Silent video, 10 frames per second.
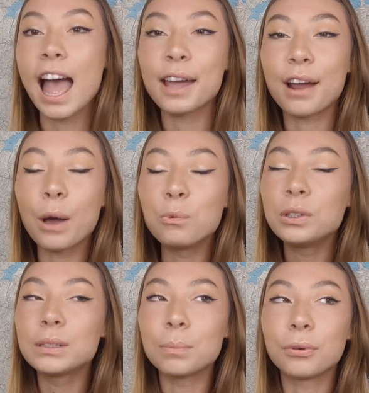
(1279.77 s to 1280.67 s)
and I
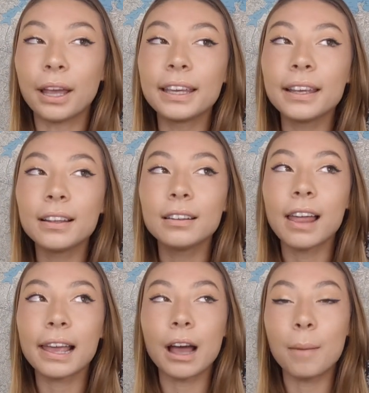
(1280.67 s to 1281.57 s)
was breaking
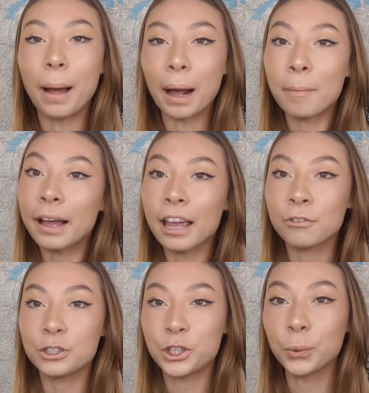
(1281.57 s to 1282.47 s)
like a backpack
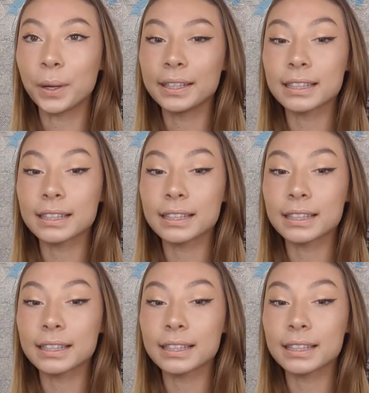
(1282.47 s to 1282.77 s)
every 2 weeks.